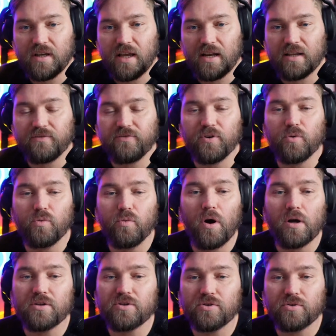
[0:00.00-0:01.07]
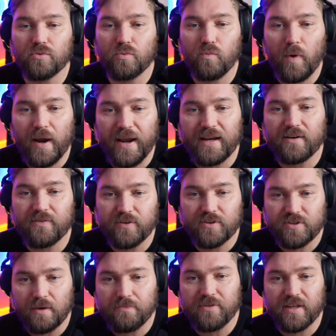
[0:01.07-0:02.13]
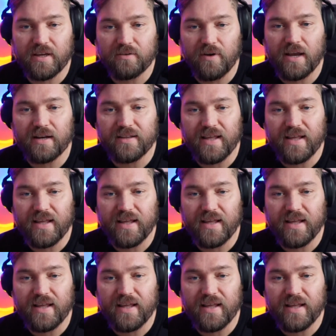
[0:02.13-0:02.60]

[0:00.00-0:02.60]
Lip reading: And if you want to wait for something, right,